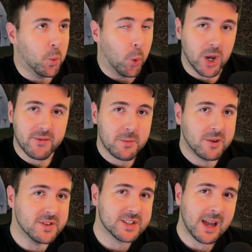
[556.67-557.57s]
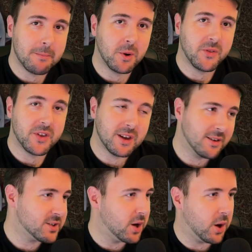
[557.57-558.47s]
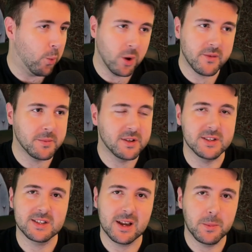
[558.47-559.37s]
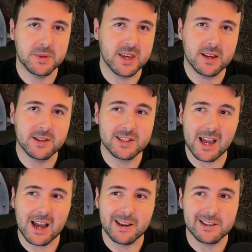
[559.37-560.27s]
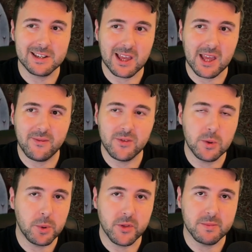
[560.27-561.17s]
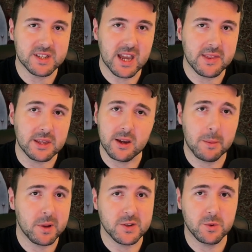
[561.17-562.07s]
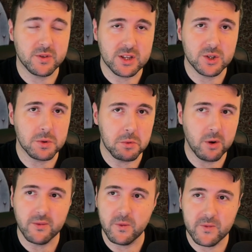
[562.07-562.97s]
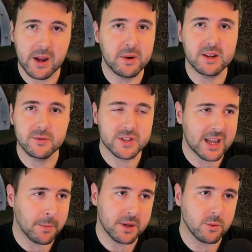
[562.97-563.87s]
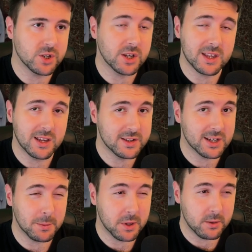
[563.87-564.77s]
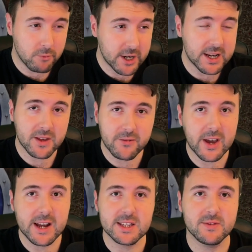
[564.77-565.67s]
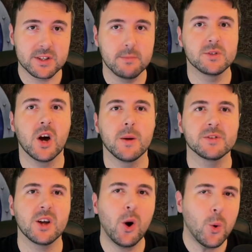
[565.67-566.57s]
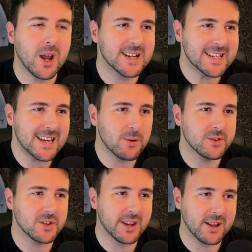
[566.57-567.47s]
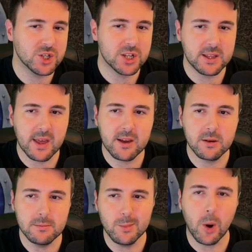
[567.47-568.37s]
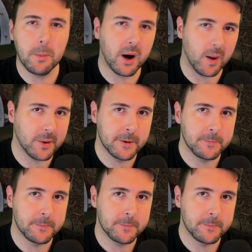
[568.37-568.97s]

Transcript: One of them can stamp on things, one of them can stab things, and if you put them together, you get +1 on the injury roll for fouling or stabbing, which I think is going to be really effective sometimes. The whole idea is that actually they can mop up